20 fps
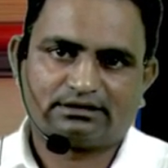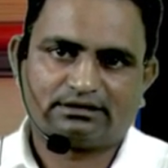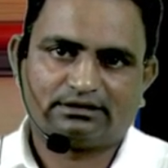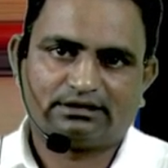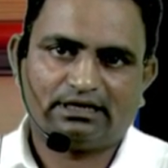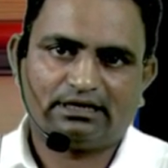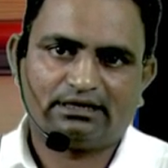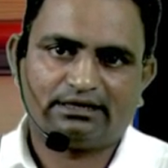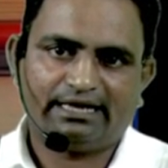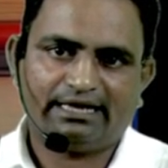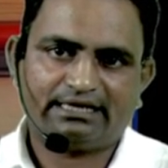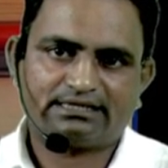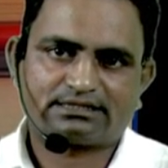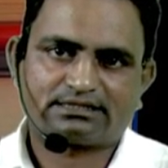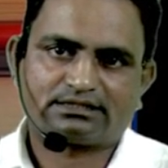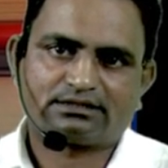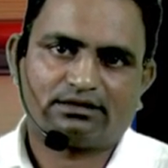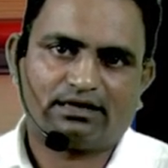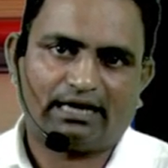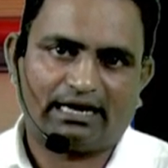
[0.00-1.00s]
the
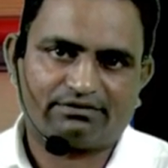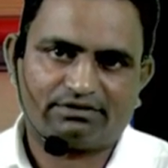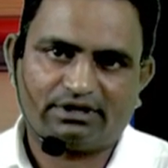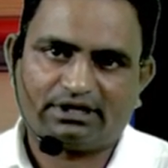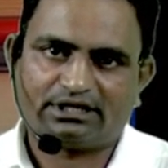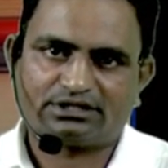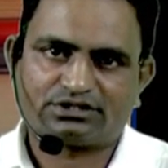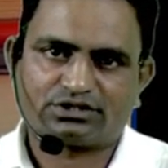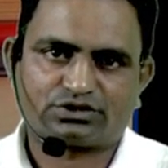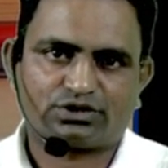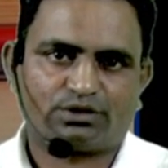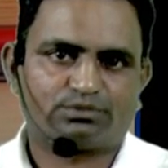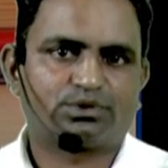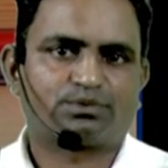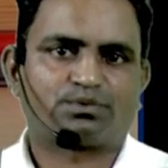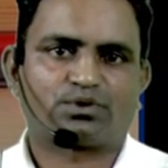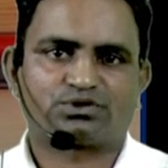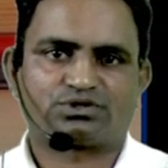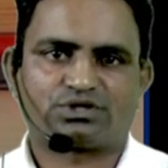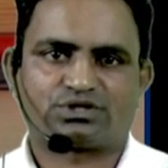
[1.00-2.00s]
next advantages of the
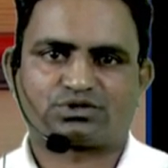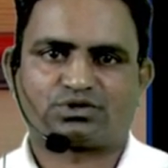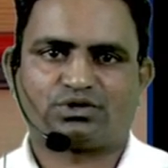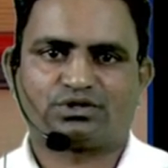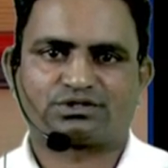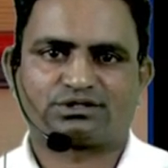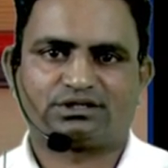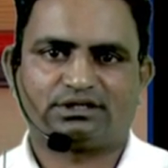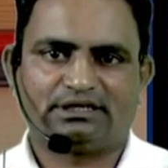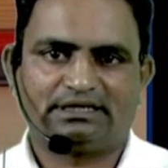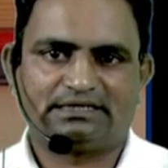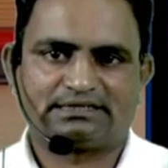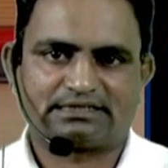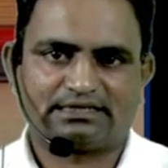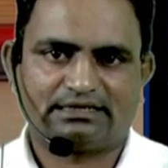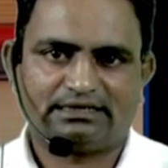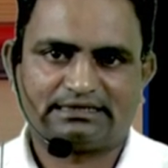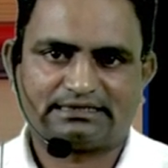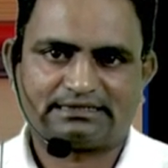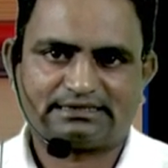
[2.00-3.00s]
process costing is
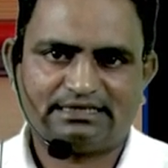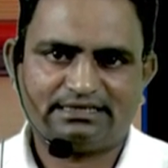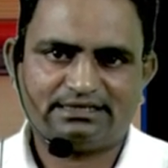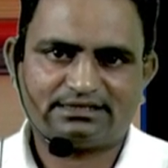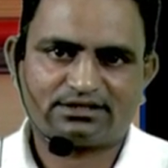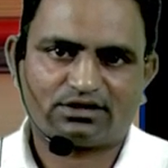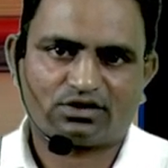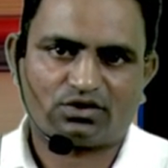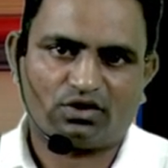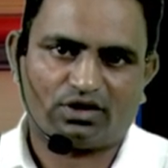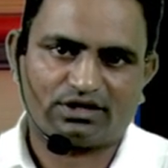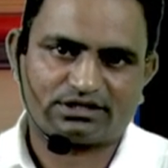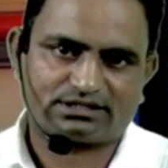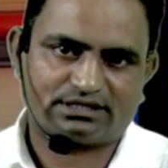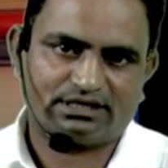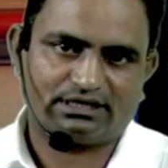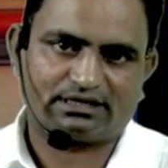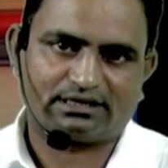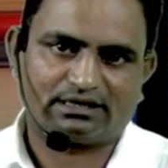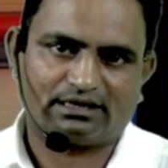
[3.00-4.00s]
a since the
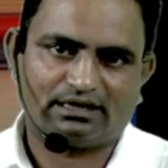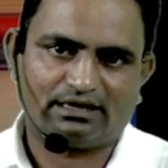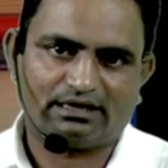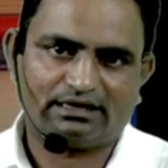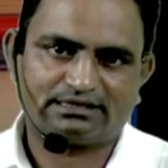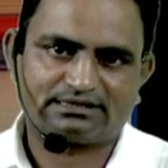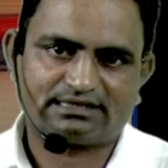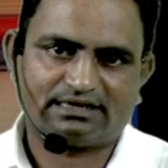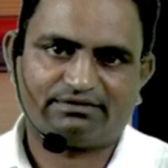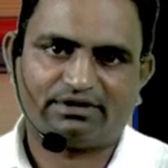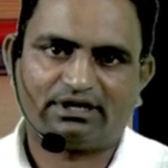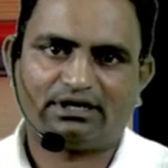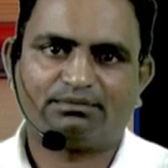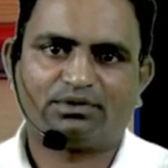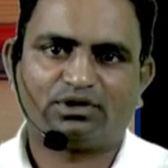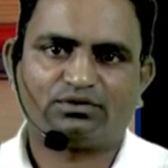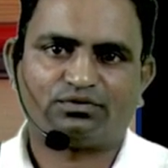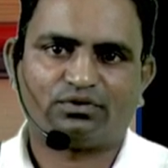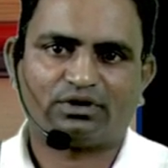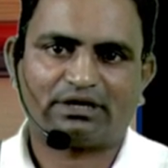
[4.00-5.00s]
cost data is
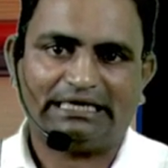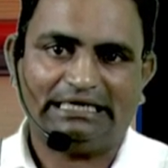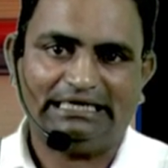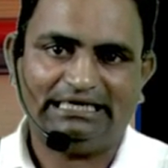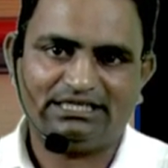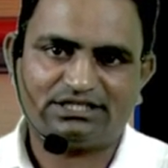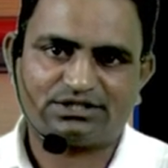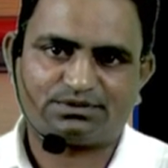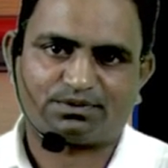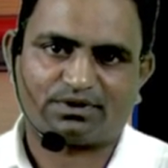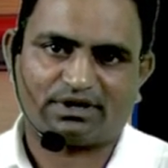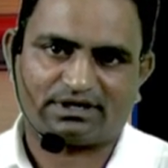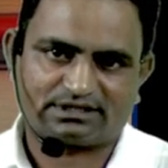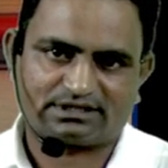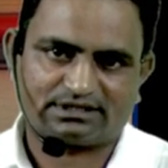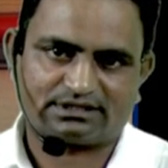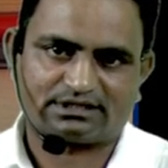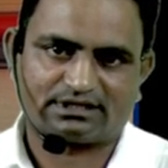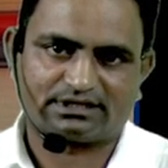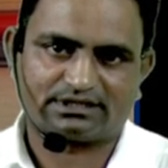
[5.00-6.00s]
available for each
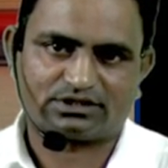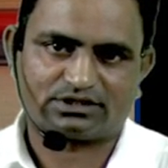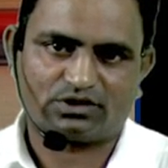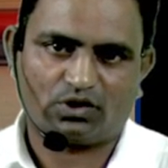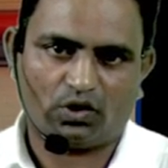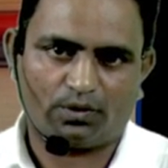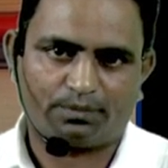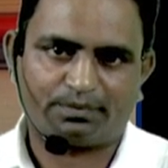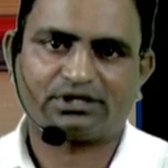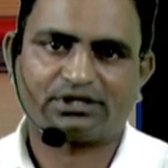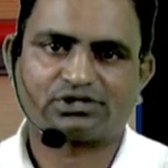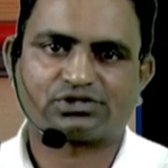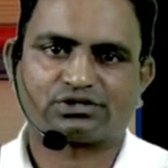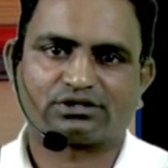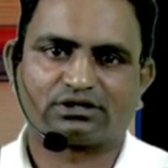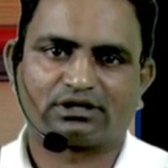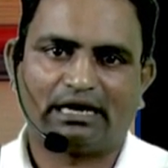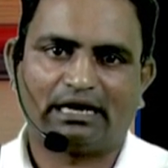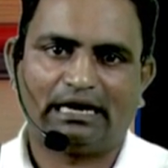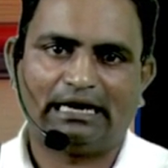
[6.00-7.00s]
processes
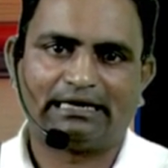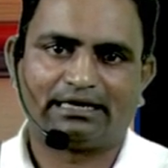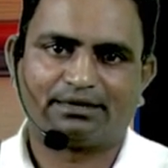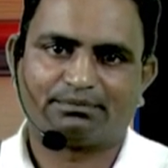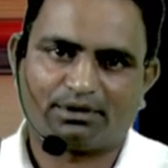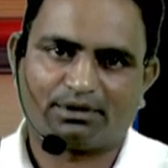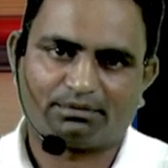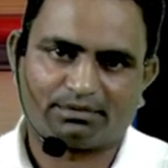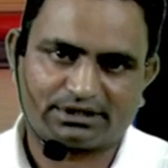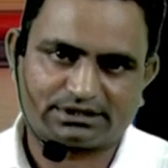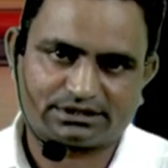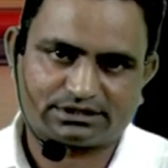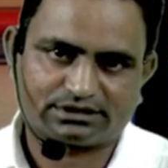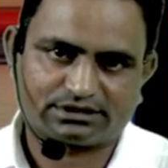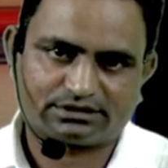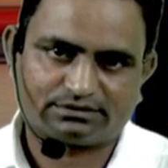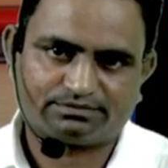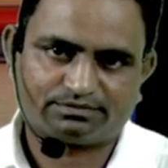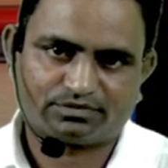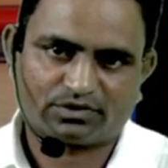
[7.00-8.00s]
operation and department
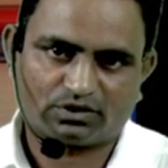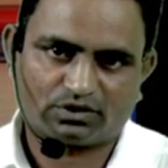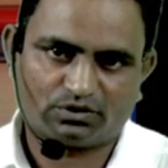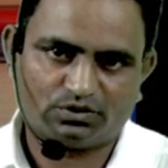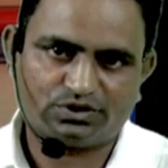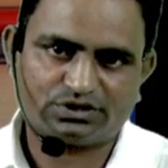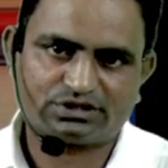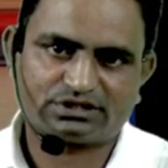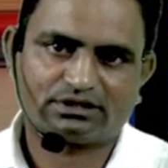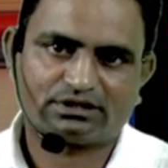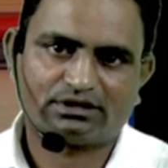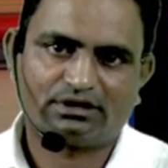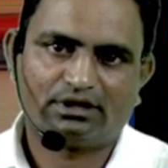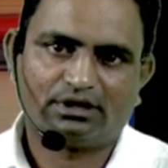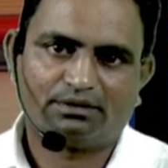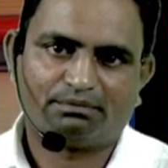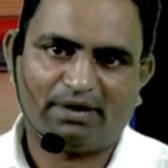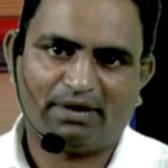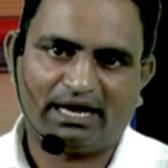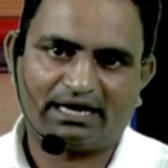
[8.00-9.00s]
goods
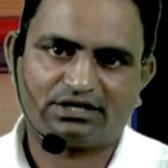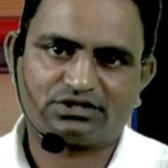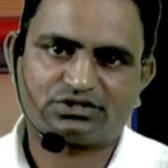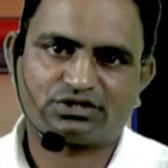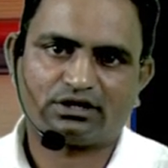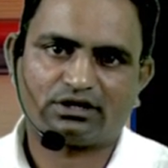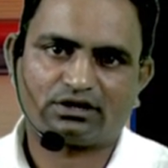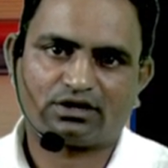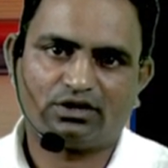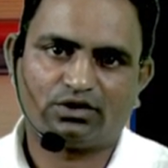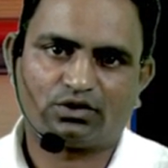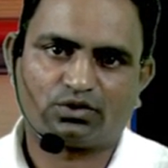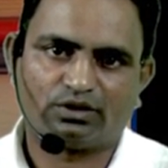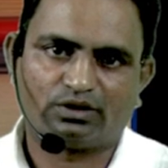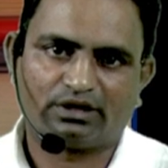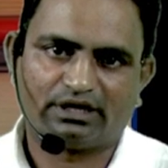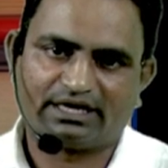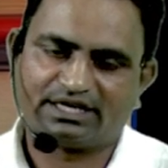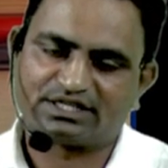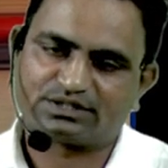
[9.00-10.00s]
managerial
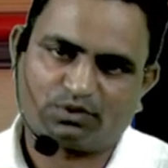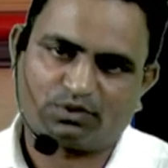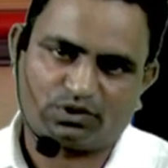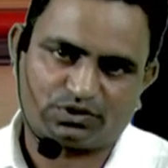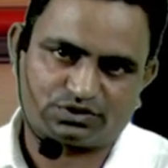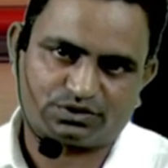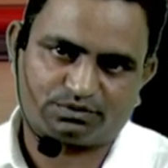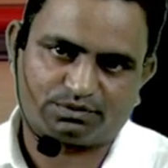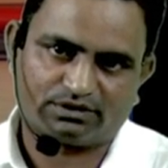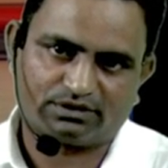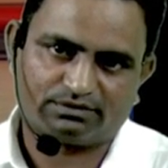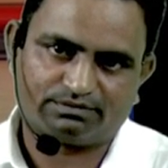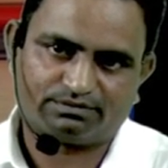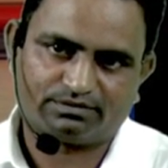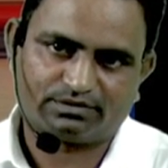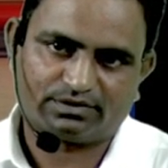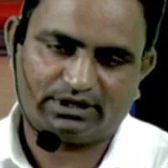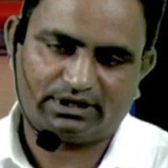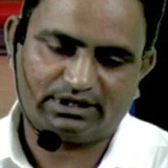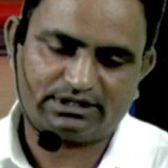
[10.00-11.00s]
control is possible
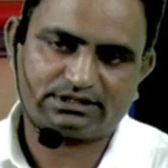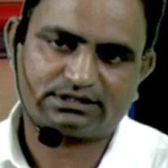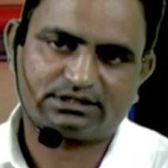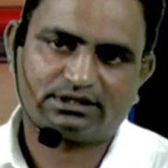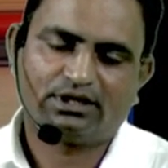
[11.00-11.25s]
yes